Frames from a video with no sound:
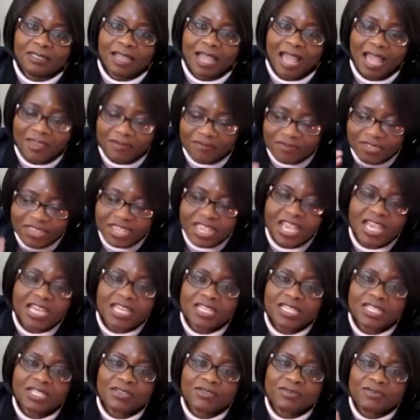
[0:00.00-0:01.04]
I've yet
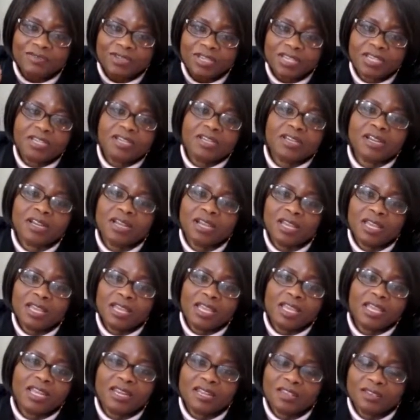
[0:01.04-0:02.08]
to hear
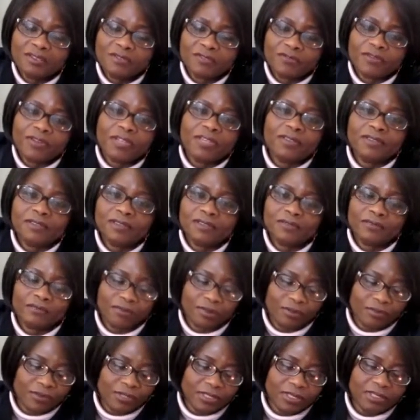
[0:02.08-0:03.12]
any of the
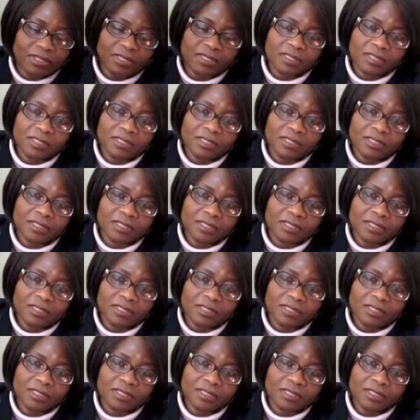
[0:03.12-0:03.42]
influence,